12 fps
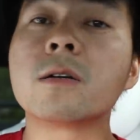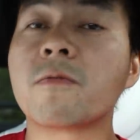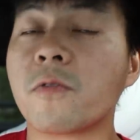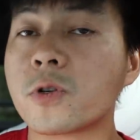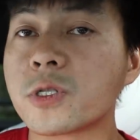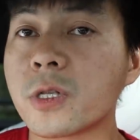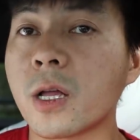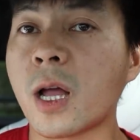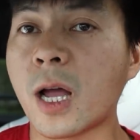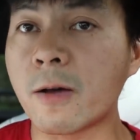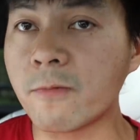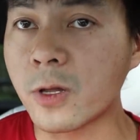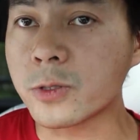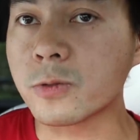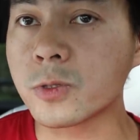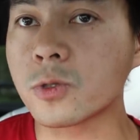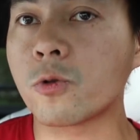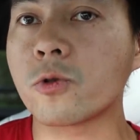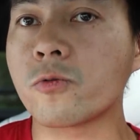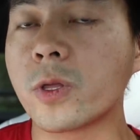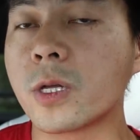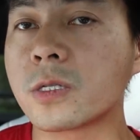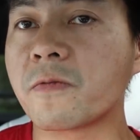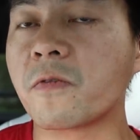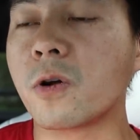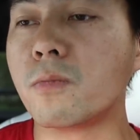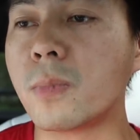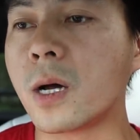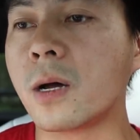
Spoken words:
Fortunately, I have lots of store credits from,